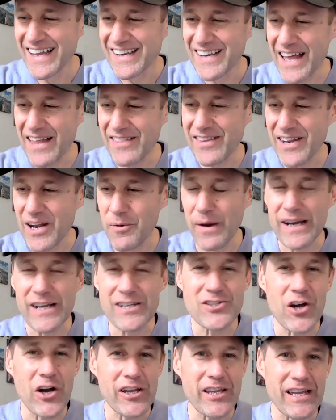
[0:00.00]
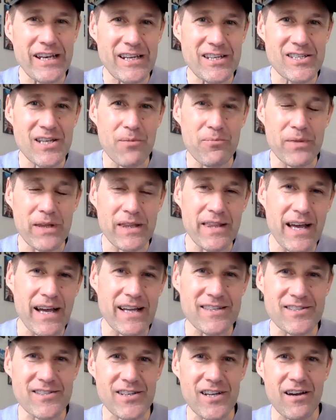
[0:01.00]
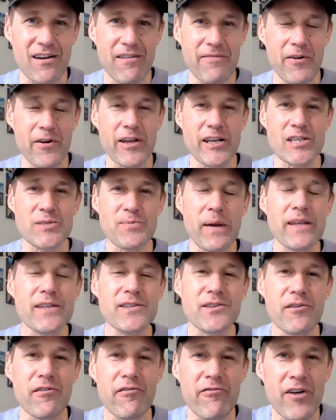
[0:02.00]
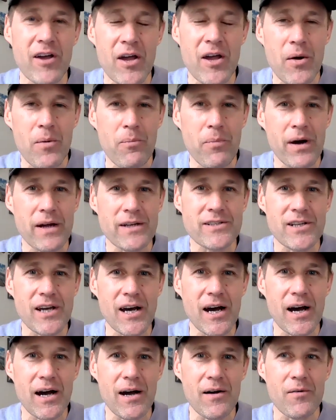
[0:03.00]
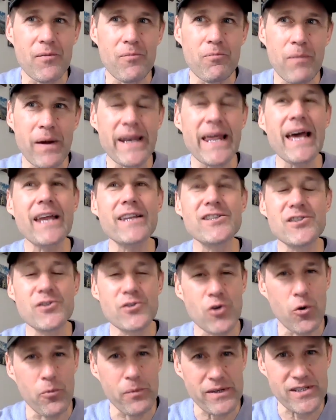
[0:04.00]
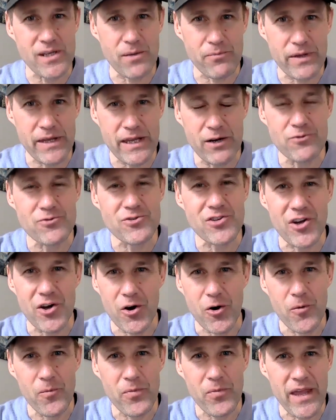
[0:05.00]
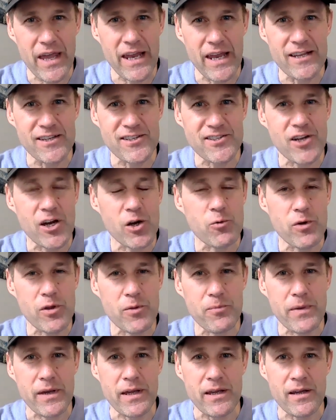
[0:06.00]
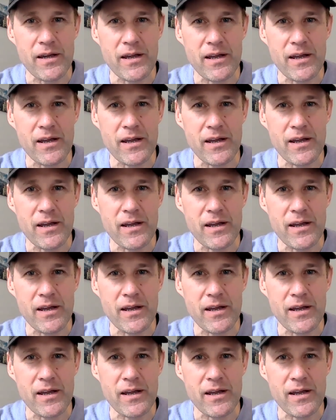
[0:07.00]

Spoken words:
Not that I want to talk into something that's very expensive, but my dad's told me something years ago, and it stuck with me.